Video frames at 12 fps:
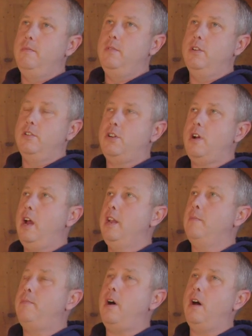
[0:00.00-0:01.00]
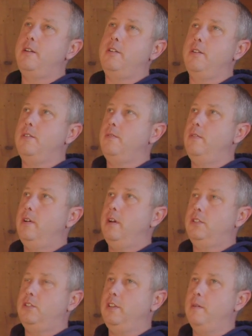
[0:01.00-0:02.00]
you're trying to ponder
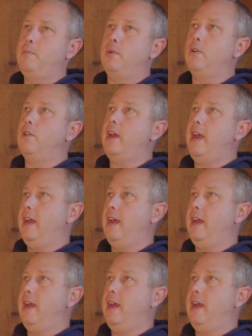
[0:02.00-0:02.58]
a simple